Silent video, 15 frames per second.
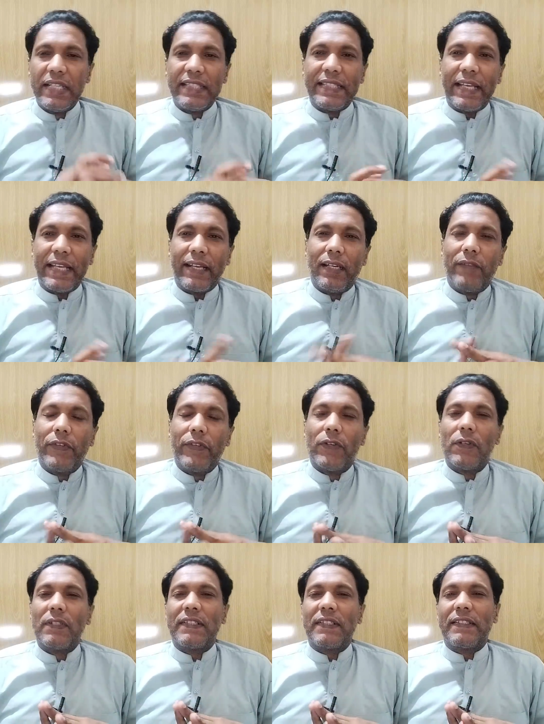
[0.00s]
Secondly,
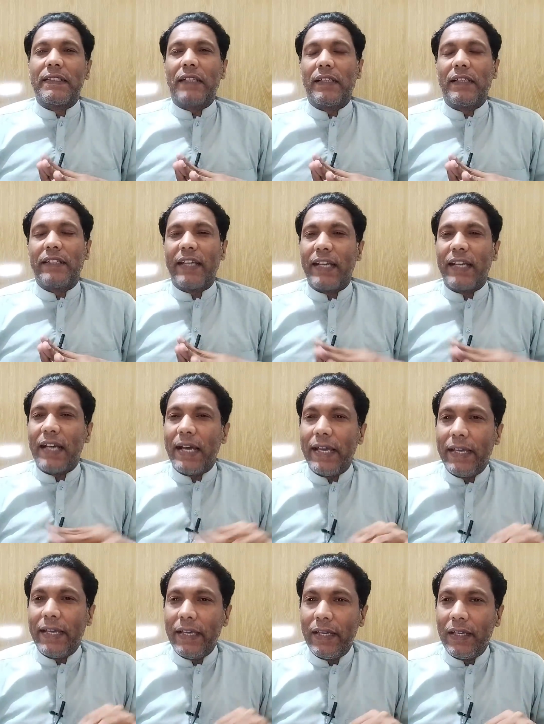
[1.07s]
viewers, a
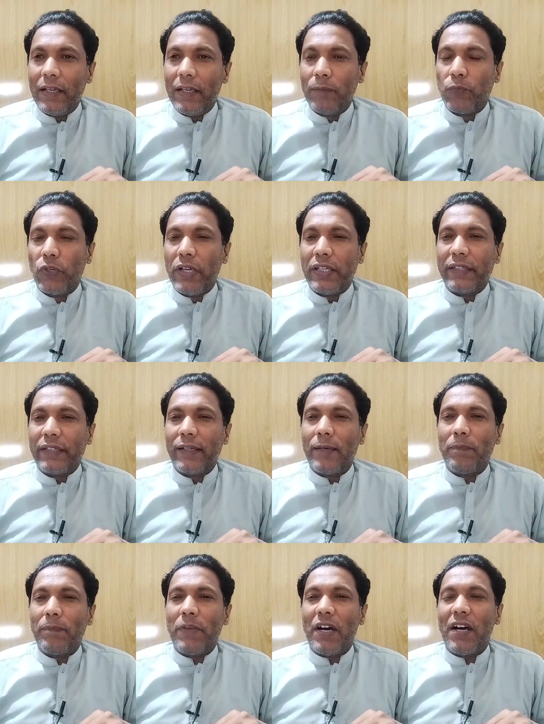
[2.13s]
Tigray
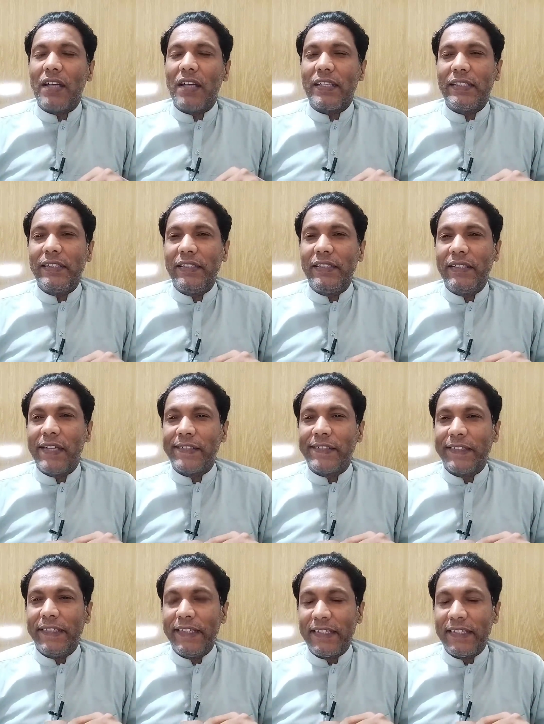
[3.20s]
political party has
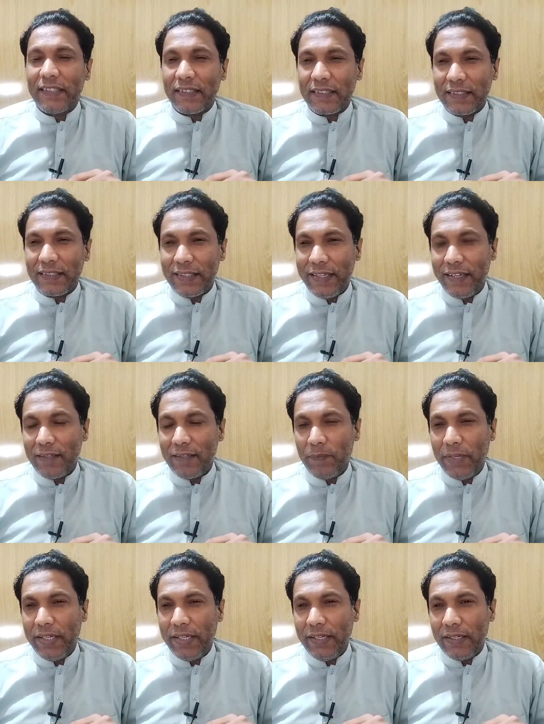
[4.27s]
released a
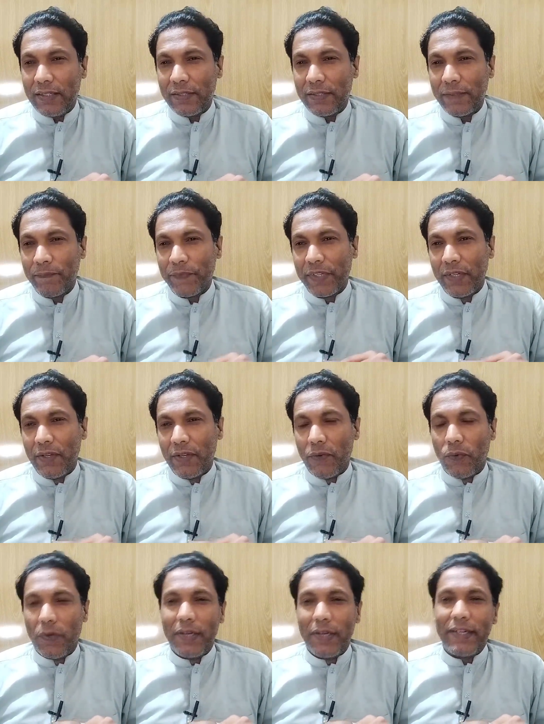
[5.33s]
statement.
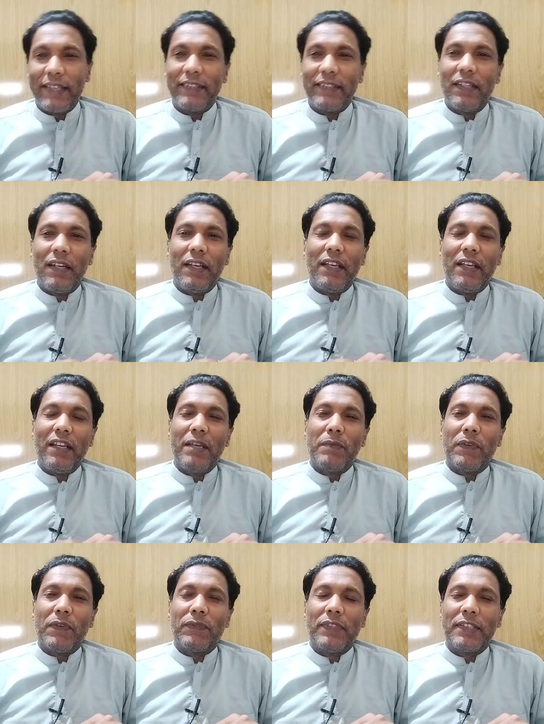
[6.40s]
What is the
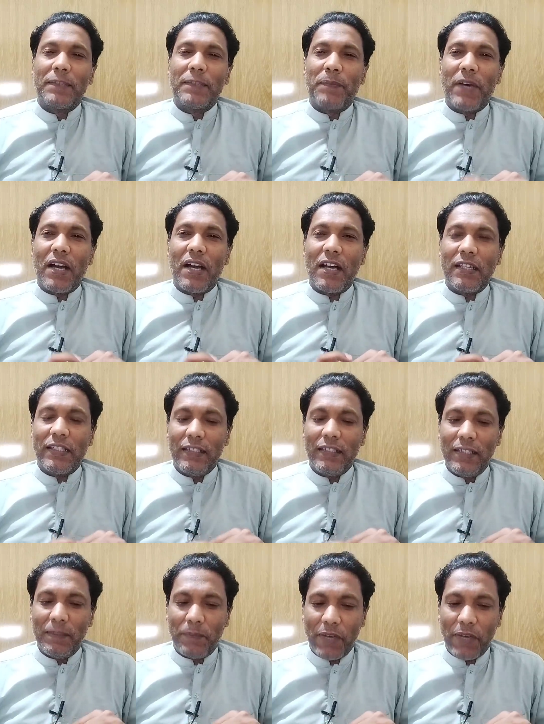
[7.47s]
name of this
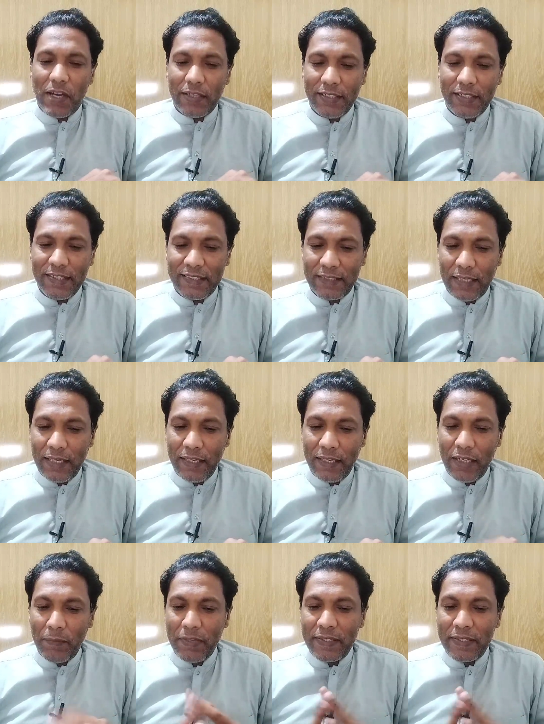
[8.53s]
party? Party's
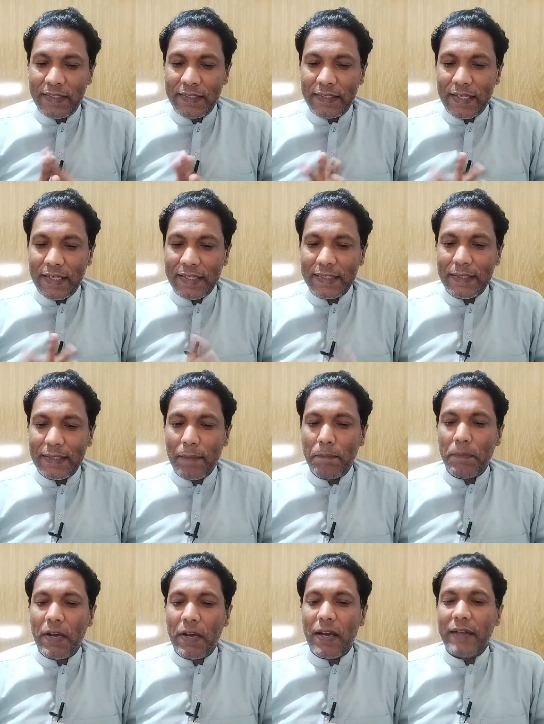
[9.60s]
name is
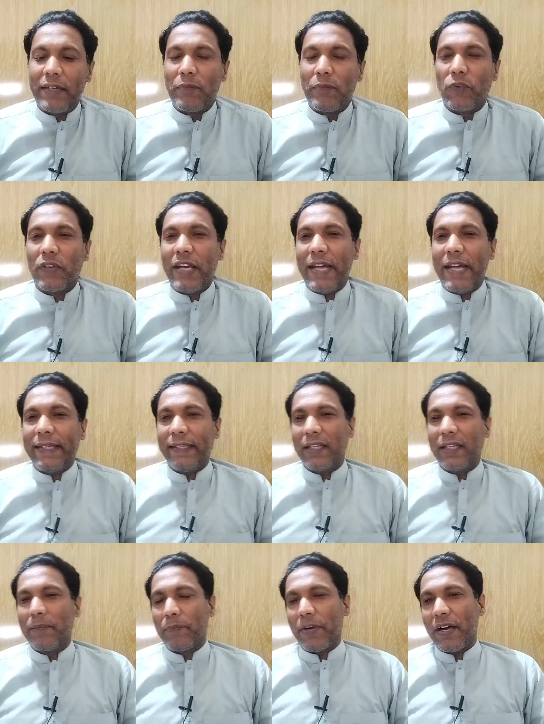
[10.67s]
Asimba
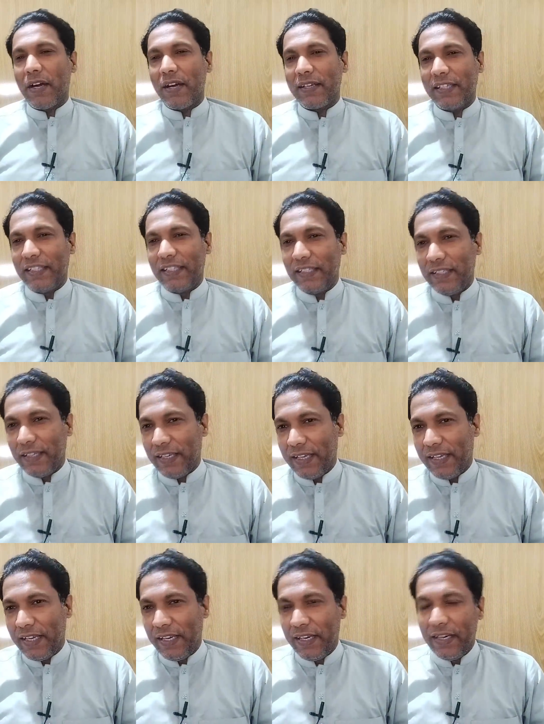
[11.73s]
Democratic Party,
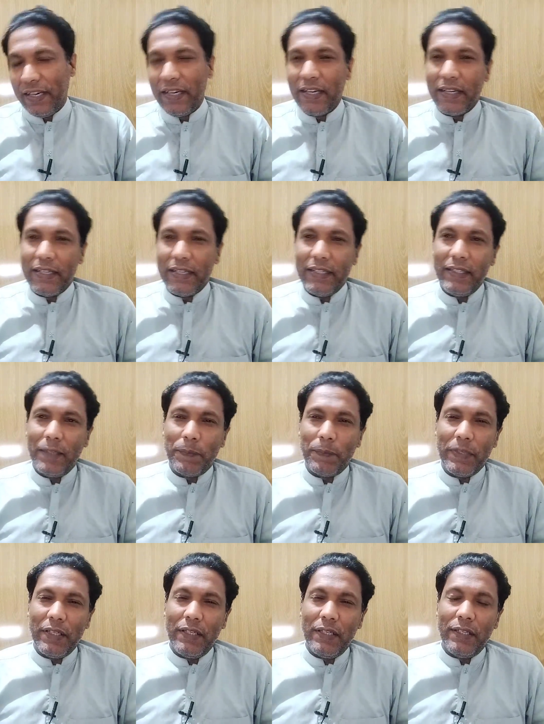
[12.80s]

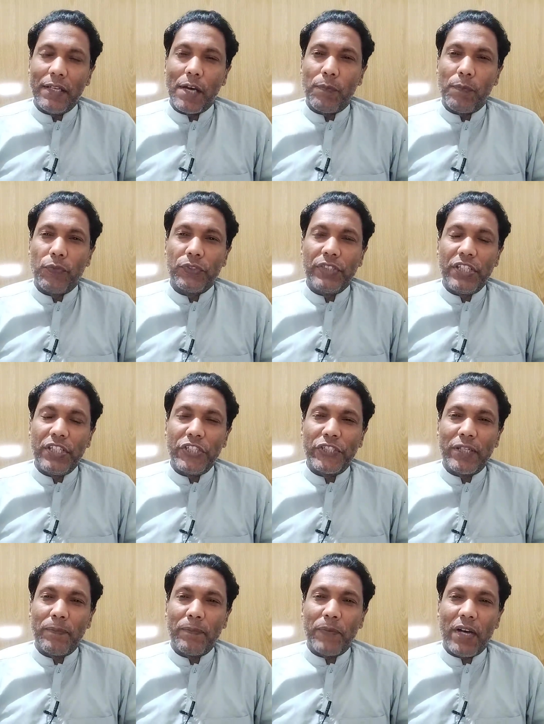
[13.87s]
ADP,
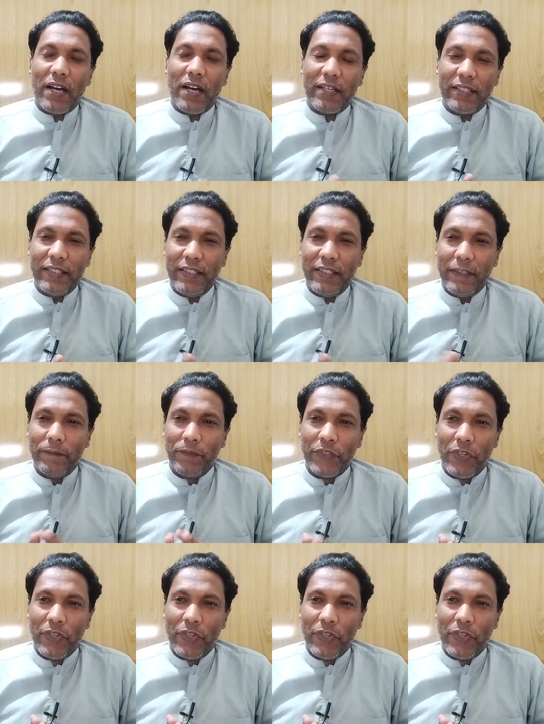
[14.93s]
opposition party,